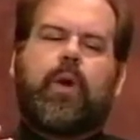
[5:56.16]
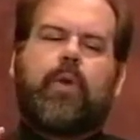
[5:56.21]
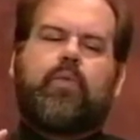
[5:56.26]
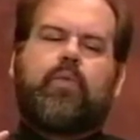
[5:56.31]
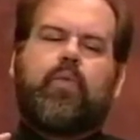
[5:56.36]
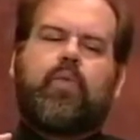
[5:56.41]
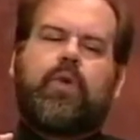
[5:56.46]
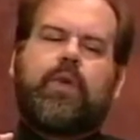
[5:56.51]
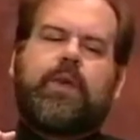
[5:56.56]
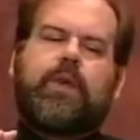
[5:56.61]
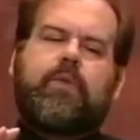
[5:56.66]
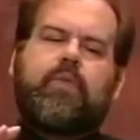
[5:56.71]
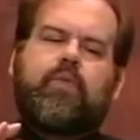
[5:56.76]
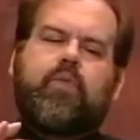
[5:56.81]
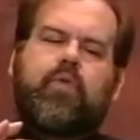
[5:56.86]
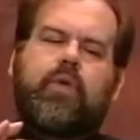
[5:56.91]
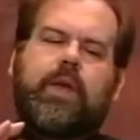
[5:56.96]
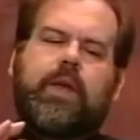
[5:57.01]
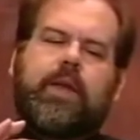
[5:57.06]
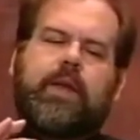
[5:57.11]
when we
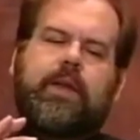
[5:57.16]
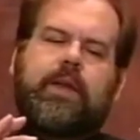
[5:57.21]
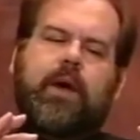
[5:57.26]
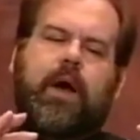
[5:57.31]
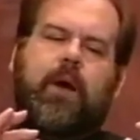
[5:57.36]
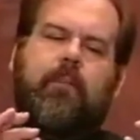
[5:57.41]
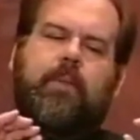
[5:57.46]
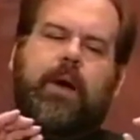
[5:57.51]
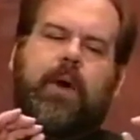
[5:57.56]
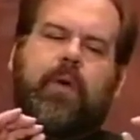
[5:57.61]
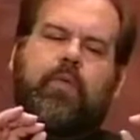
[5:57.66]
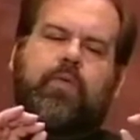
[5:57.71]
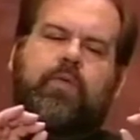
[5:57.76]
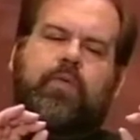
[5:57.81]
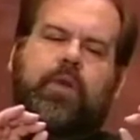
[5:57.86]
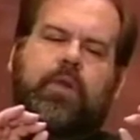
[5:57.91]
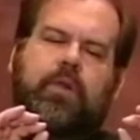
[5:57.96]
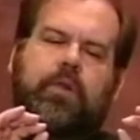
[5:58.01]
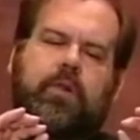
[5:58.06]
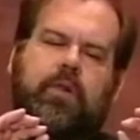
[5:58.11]
read about
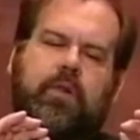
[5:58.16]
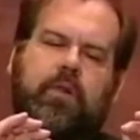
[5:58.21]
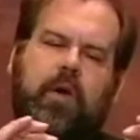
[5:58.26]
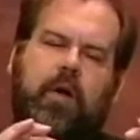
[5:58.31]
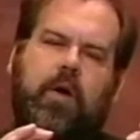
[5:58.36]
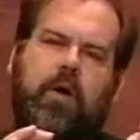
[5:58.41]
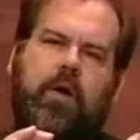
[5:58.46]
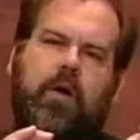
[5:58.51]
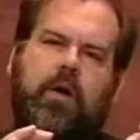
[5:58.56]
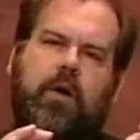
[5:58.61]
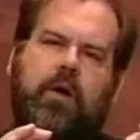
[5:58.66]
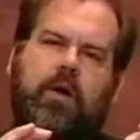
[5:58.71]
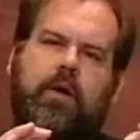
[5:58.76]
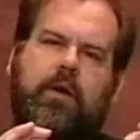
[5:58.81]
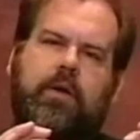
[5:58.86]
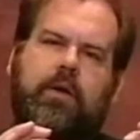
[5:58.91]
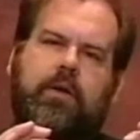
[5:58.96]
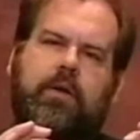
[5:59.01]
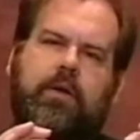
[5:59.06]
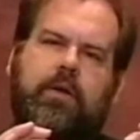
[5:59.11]
the
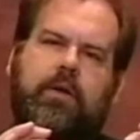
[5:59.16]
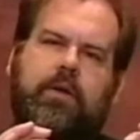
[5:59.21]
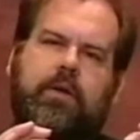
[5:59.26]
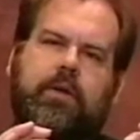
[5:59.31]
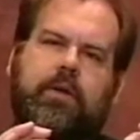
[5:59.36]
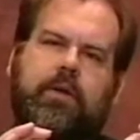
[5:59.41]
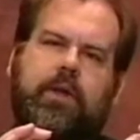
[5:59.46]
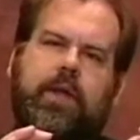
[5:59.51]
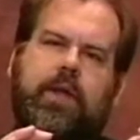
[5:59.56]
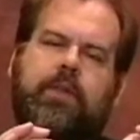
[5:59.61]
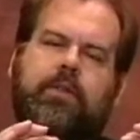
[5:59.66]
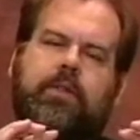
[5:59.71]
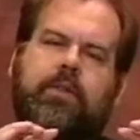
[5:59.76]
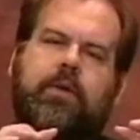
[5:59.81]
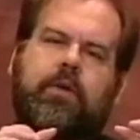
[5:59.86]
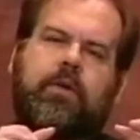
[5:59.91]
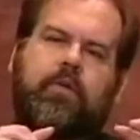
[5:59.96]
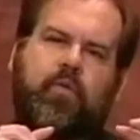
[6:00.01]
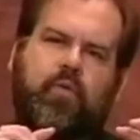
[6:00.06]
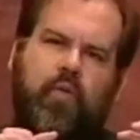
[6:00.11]
law in
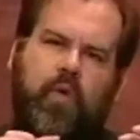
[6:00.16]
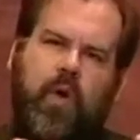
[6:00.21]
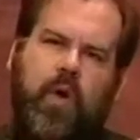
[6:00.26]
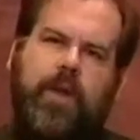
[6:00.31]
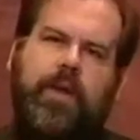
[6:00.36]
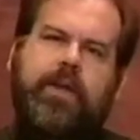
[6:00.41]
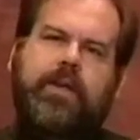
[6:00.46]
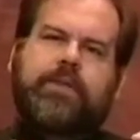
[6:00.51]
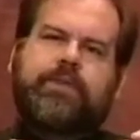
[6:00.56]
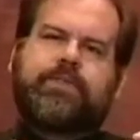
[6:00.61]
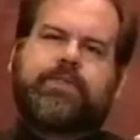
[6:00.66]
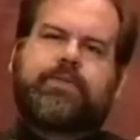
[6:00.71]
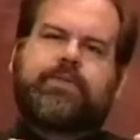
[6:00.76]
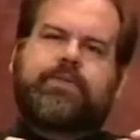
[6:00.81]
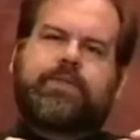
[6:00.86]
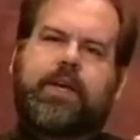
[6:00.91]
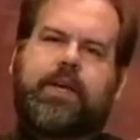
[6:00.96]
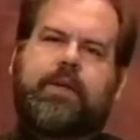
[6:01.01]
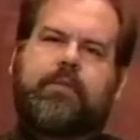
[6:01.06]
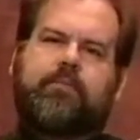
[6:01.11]
the writings
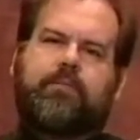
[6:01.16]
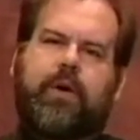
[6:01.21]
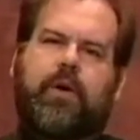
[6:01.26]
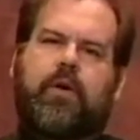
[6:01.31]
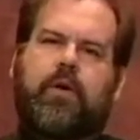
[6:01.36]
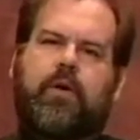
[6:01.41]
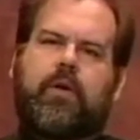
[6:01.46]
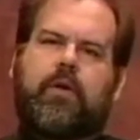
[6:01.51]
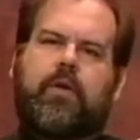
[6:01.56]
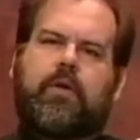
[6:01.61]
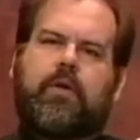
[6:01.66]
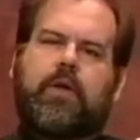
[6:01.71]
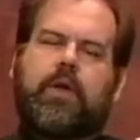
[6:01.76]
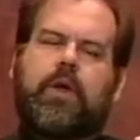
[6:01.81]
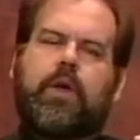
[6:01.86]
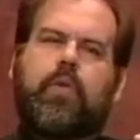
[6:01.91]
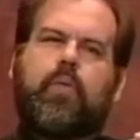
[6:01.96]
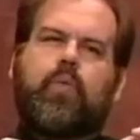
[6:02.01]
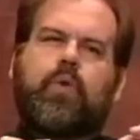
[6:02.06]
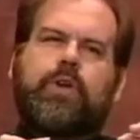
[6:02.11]
of St. Paul,
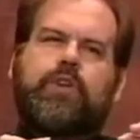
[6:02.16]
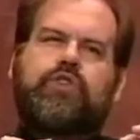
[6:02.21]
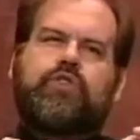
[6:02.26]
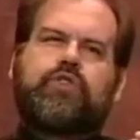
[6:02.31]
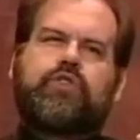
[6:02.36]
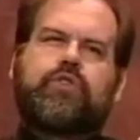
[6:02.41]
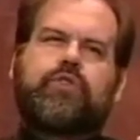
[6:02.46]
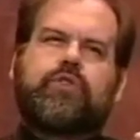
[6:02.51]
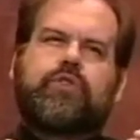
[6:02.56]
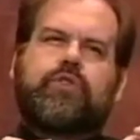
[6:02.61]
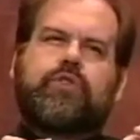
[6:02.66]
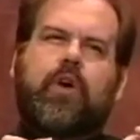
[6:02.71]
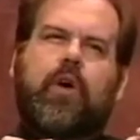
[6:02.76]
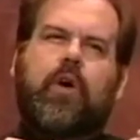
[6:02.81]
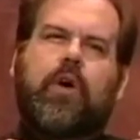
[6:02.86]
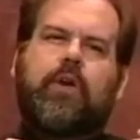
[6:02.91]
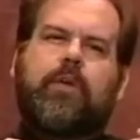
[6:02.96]
we shouldn't